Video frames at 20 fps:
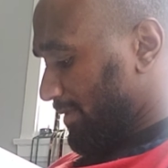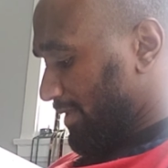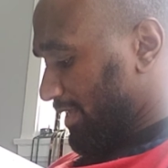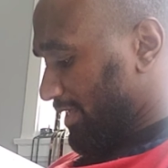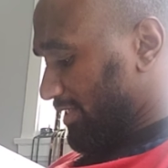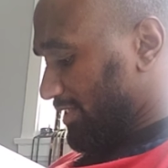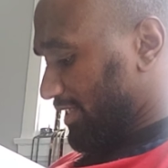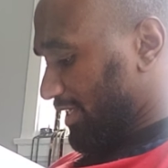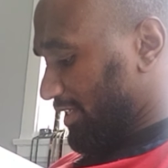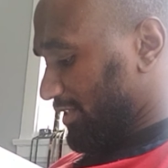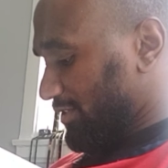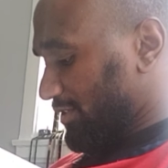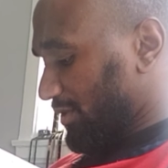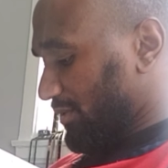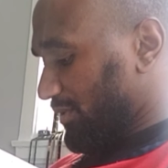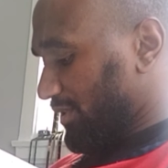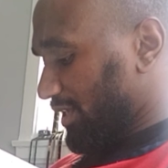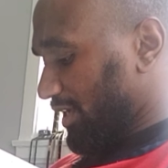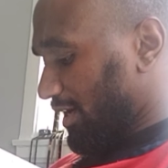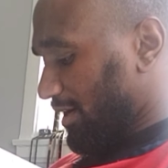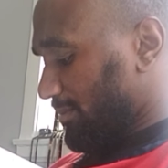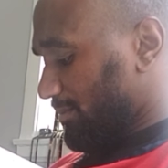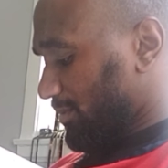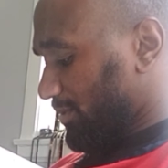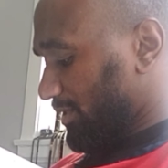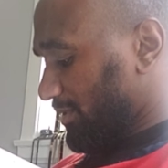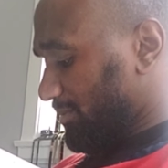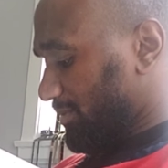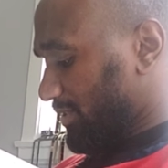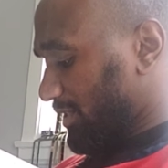It says, though he
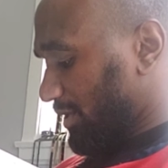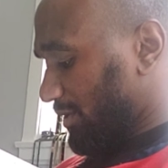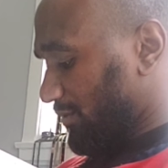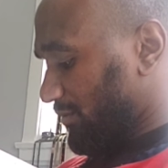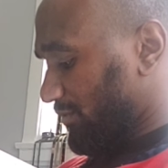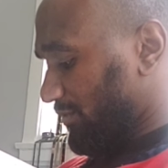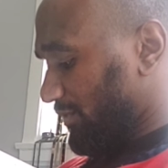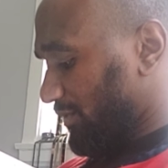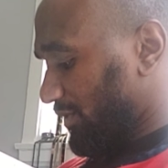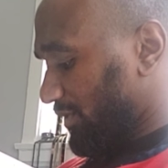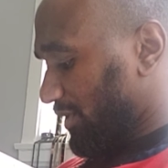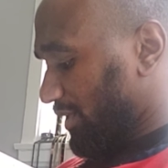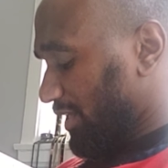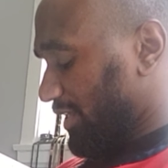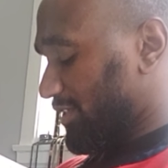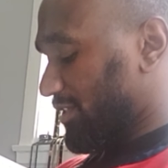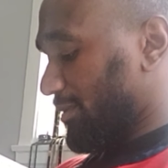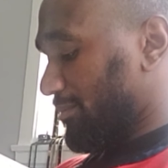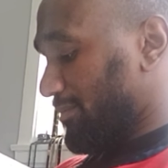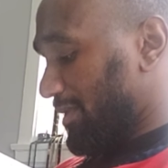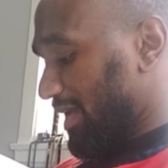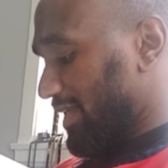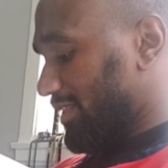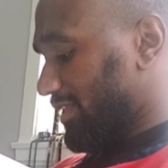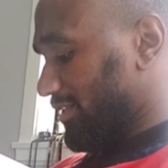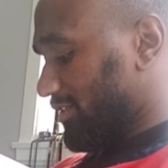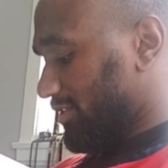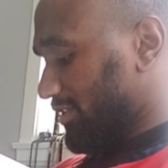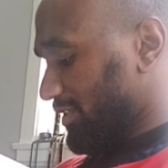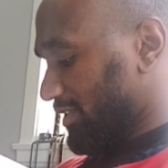humble himself, it's a
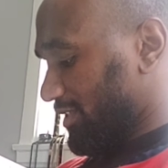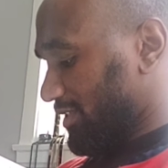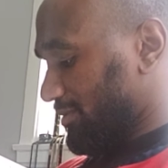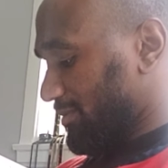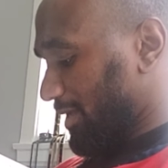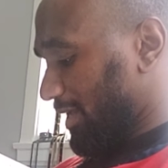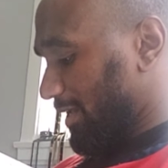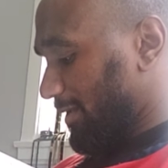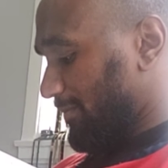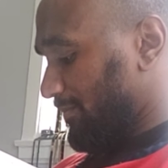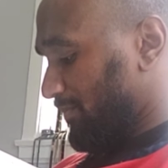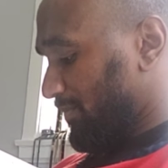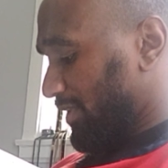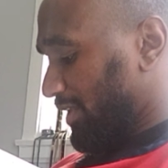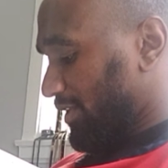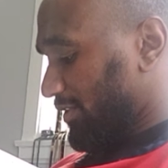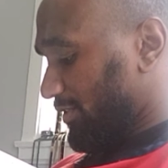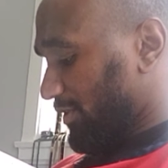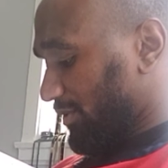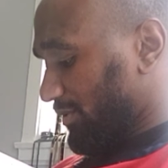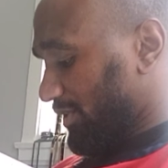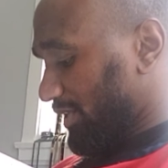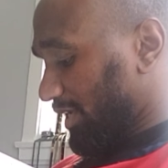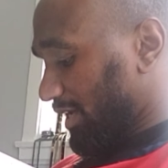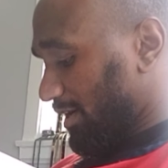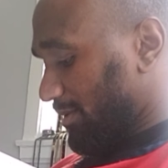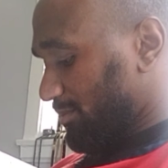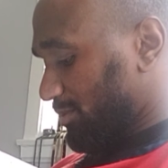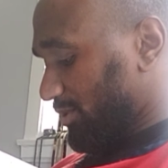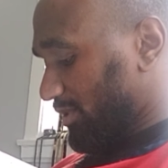method to this, man. Though he
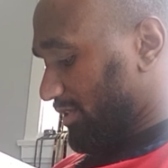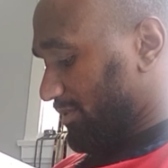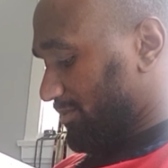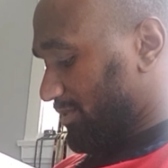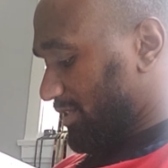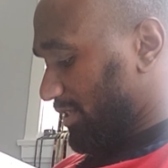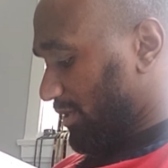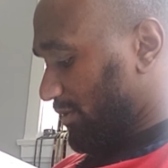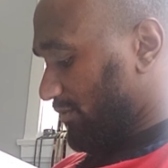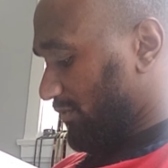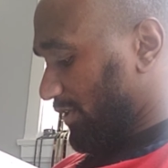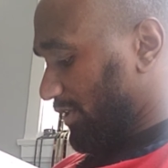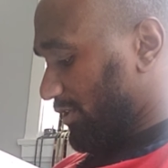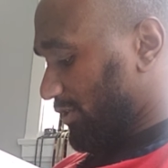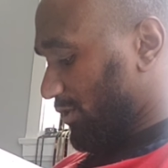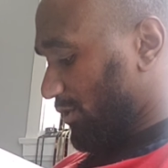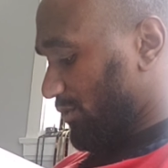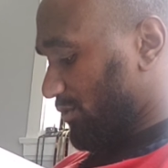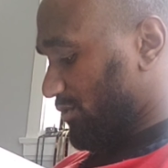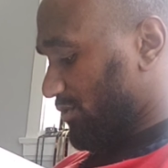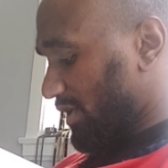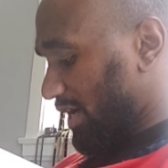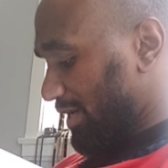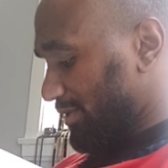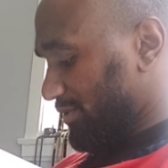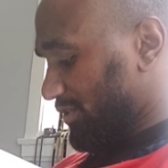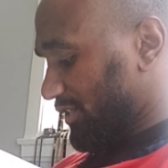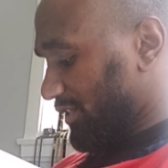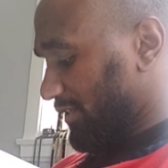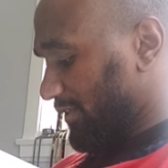humble himself and go
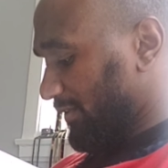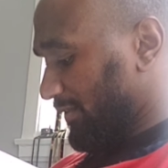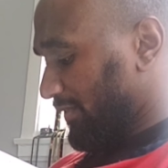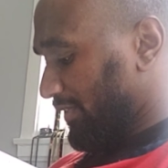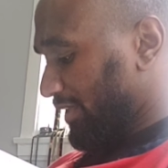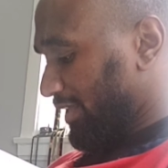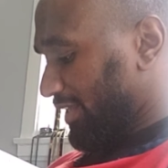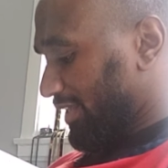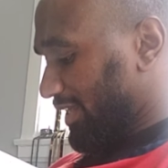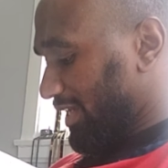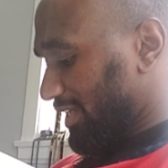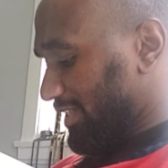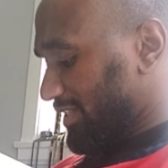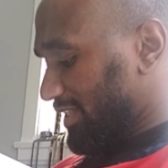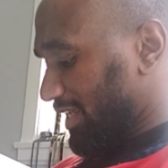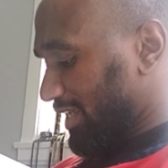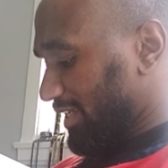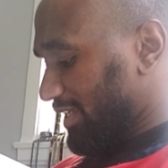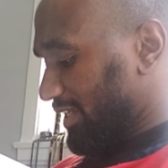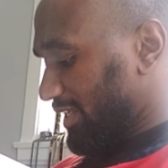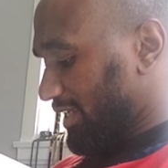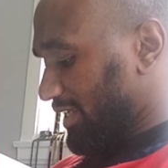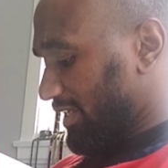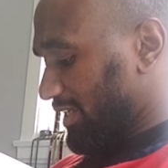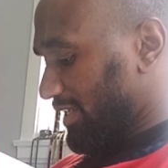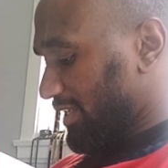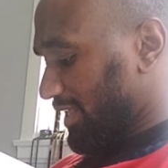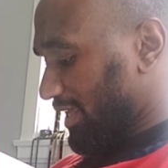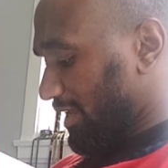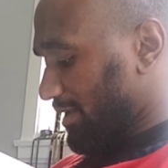crouching, yet take
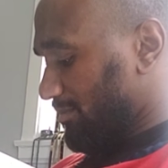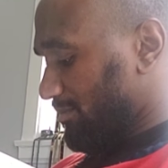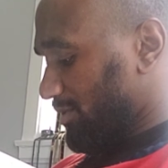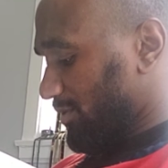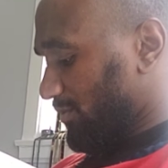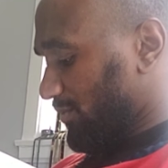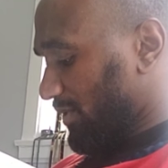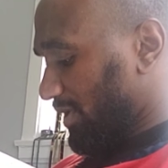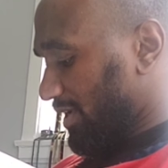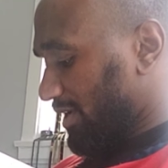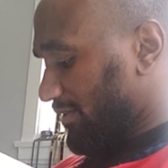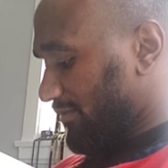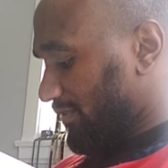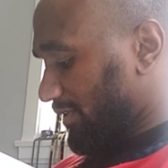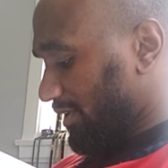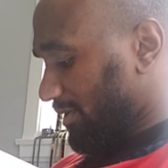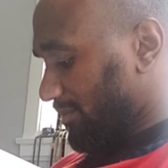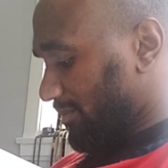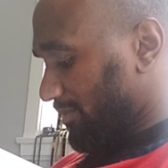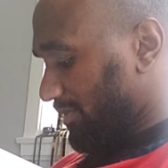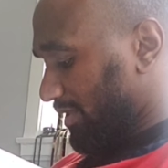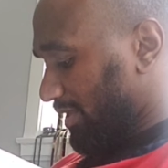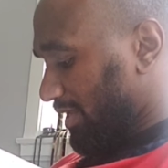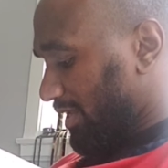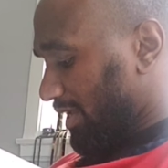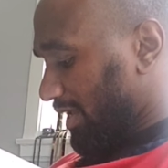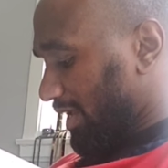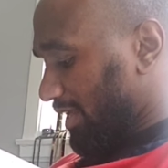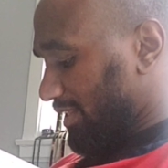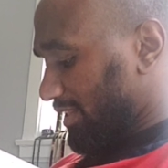heed and beware of him,
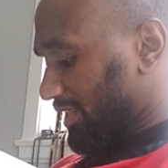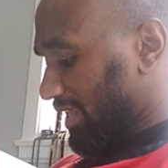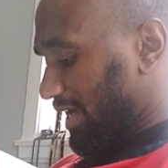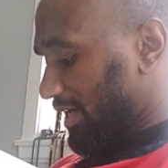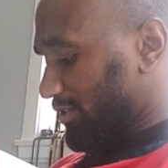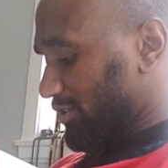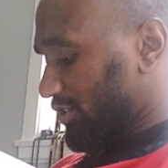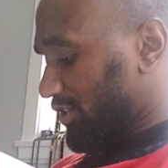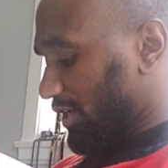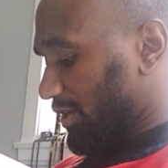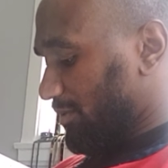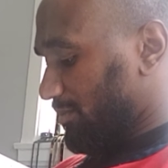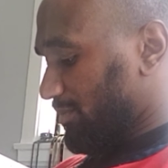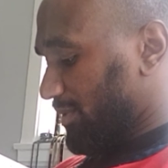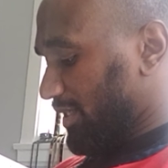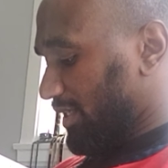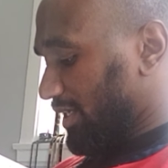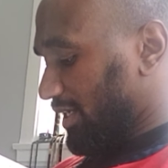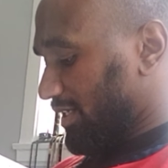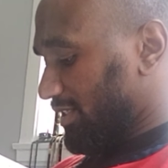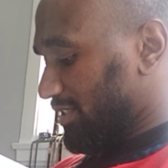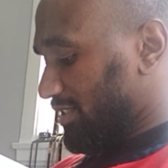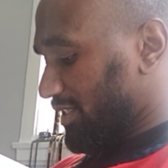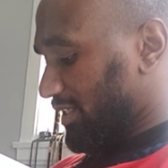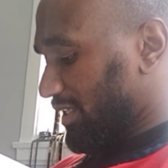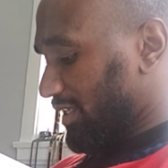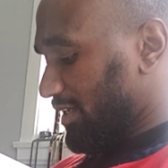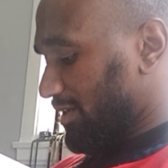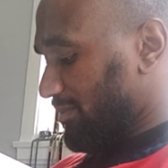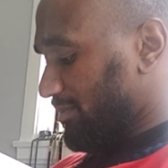and thou shalt be unto
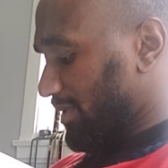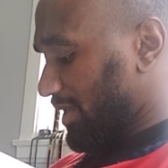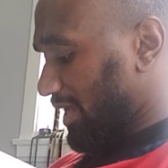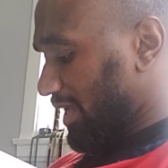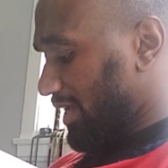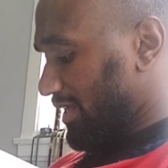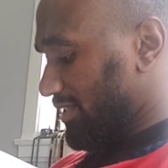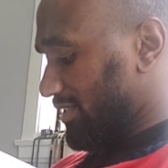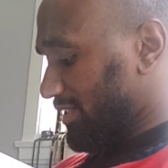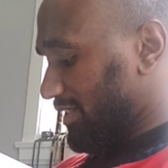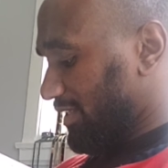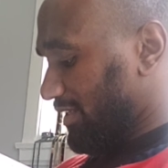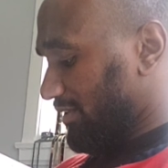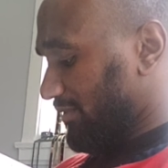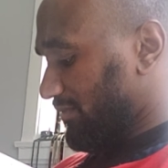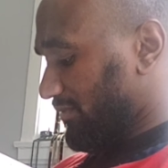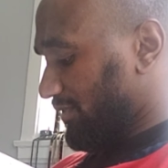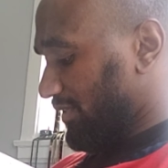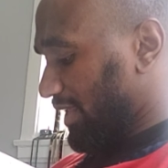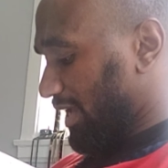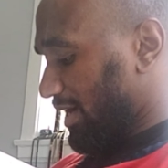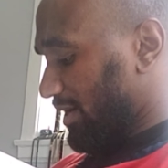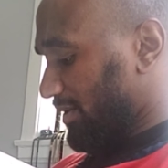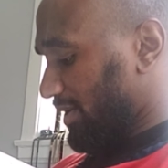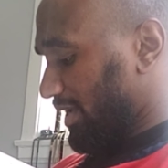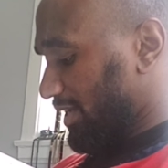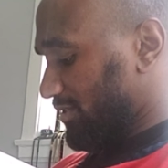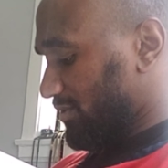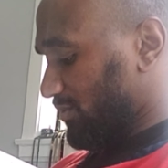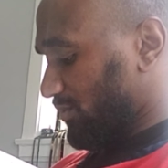him as if thou
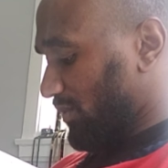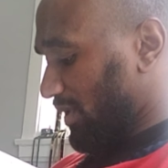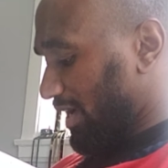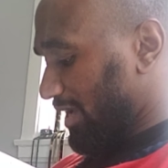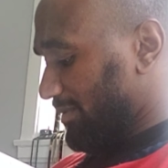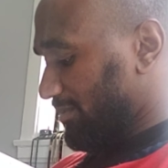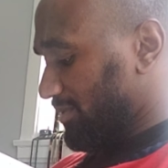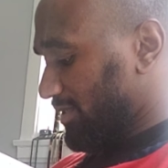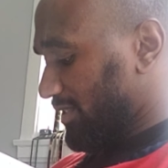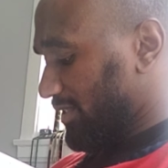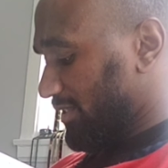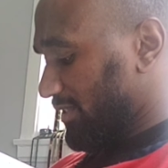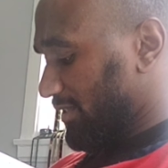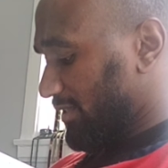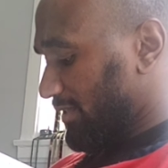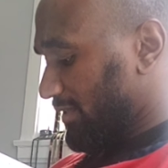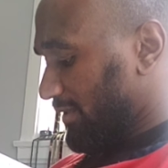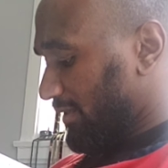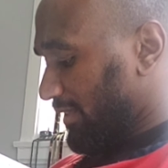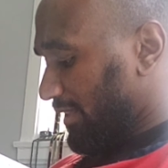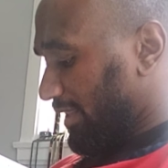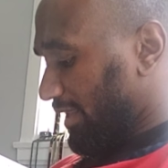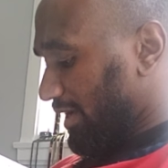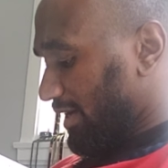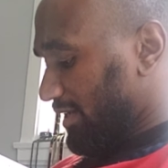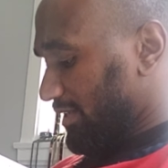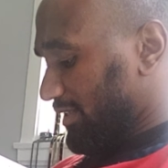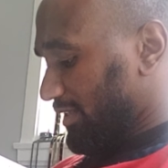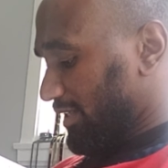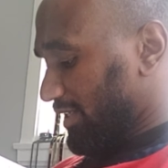hast wiped
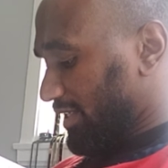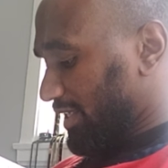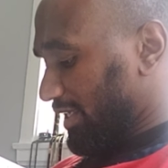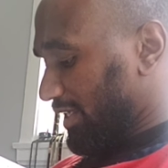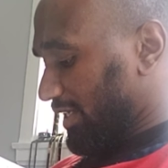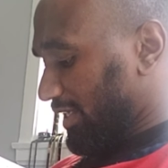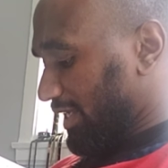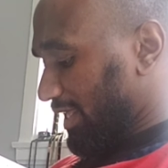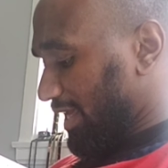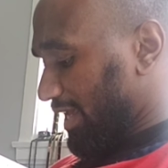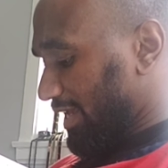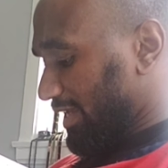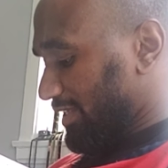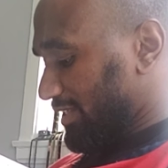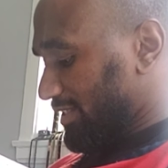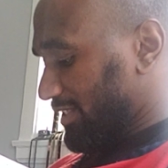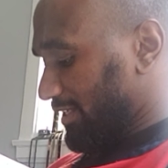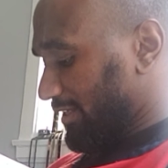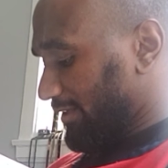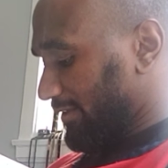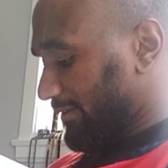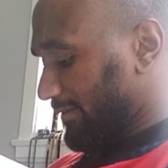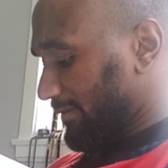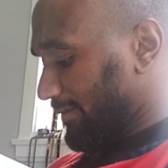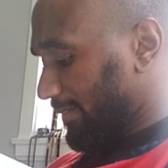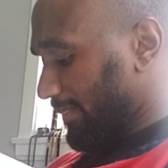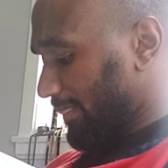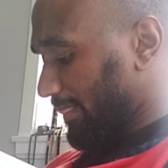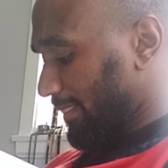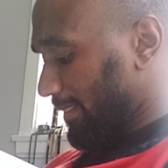a looking glass,
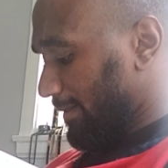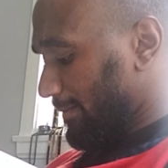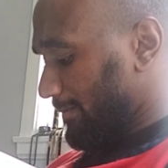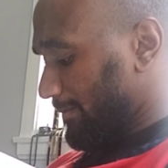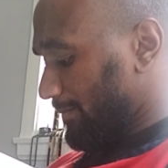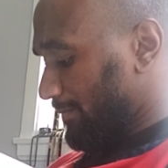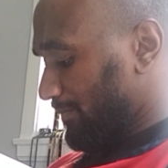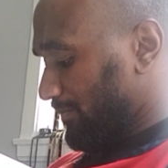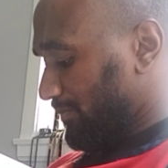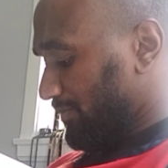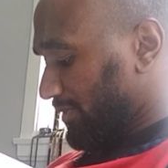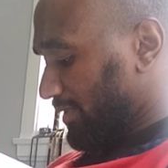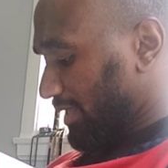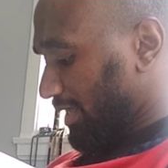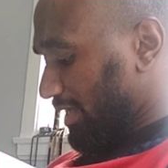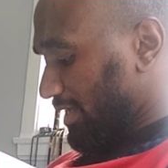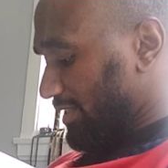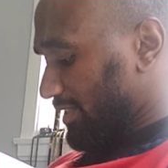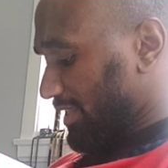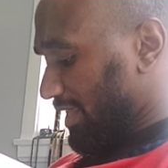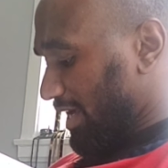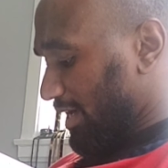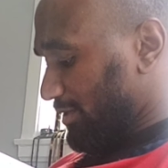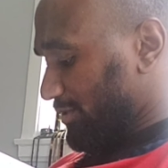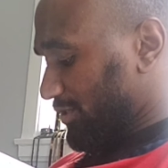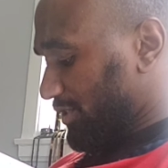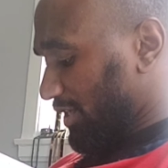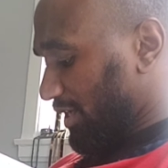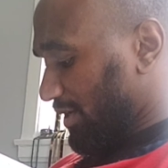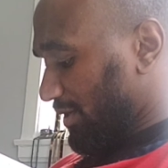and thou
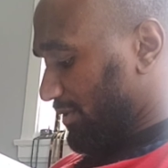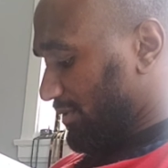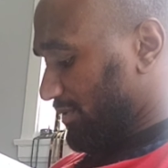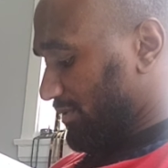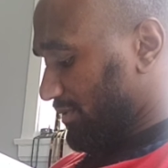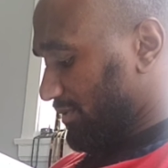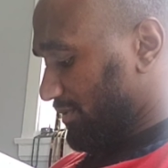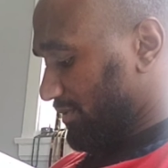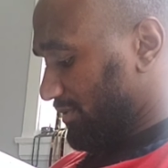shalt